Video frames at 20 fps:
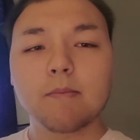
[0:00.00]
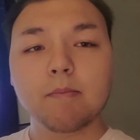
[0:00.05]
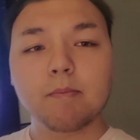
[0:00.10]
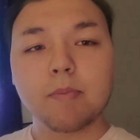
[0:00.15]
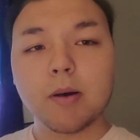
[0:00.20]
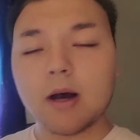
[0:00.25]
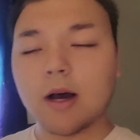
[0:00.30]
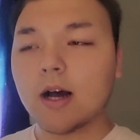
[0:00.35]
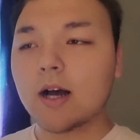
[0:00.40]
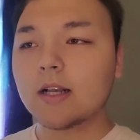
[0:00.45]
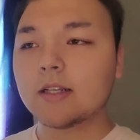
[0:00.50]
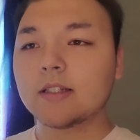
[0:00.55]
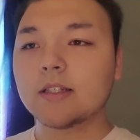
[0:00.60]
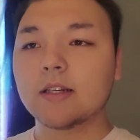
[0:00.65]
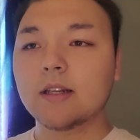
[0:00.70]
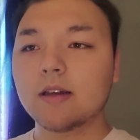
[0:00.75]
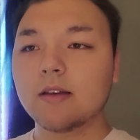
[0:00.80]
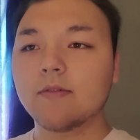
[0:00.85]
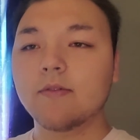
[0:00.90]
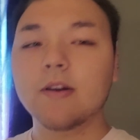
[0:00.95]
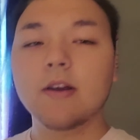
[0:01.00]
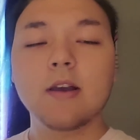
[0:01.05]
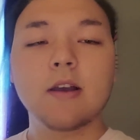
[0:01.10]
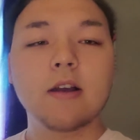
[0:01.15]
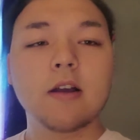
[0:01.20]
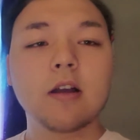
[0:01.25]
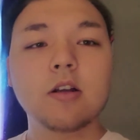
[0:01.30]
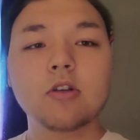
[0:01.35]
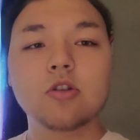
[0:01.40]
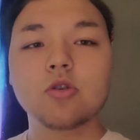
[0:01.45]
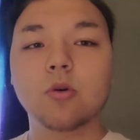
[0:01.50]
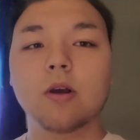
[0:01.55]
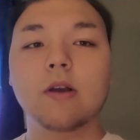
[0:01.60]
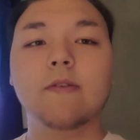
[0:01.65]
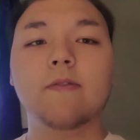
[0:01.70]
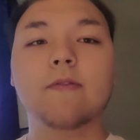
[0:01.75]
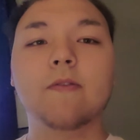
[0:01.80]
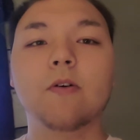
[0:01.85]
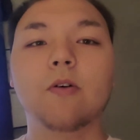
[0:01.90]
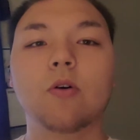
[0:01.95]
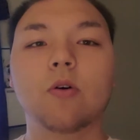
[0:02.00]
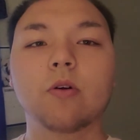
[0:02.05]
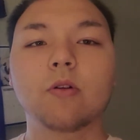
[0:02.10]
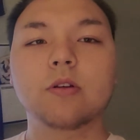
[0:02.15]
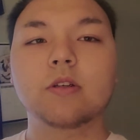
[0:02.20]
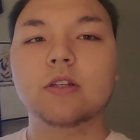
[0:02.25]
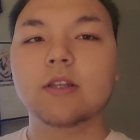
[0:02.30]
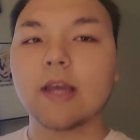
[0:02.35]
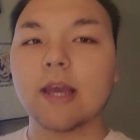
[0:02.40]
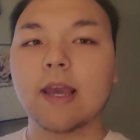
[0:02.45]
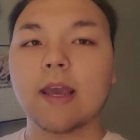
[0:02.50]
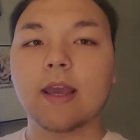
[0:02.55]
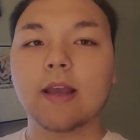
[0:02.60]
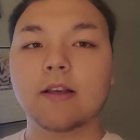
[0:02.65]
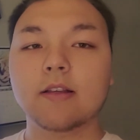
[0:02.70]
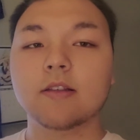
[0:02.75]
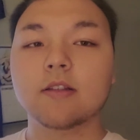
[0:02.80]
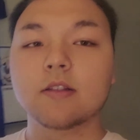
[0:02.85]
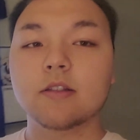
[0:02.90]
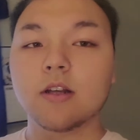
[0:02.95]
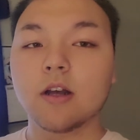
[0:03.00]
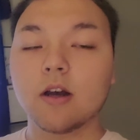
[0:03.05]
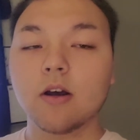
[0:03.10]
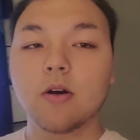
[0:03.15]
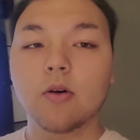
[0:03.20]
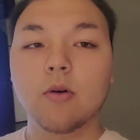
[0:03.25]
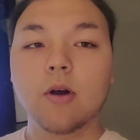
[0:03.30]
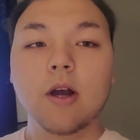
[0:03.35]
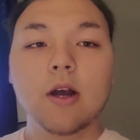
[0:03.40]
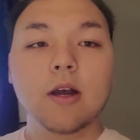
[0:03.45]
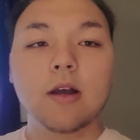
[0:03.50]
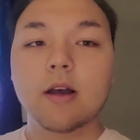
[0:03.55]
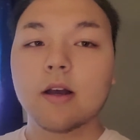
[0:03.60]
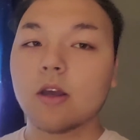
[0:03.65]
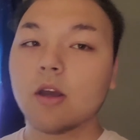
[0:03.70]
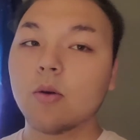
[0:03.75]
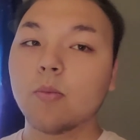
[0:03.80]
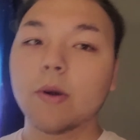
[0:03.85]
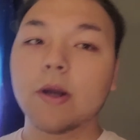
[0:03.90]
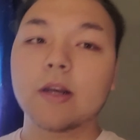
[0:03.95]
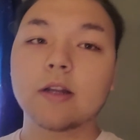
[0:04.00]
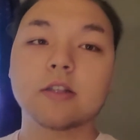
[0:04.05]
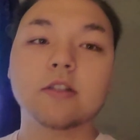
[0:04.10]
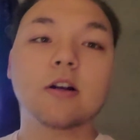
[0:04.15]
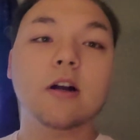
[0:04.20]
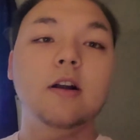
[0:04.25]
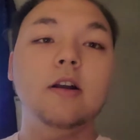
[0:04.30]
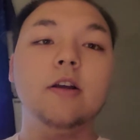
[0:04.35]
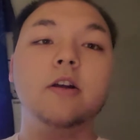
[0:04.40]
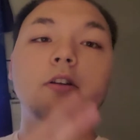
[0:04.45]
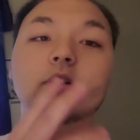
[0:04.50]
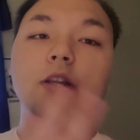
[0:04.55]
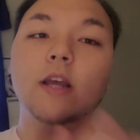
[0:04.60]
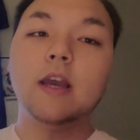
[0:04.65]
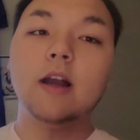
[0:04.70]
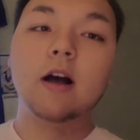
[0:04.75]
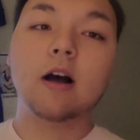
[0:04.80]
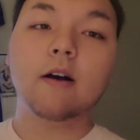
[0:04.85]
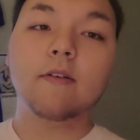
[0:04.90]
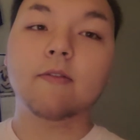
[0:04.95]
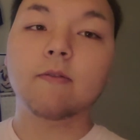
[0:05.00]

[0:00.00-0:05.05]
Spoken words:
positive, joyful day. So a good way to start your day off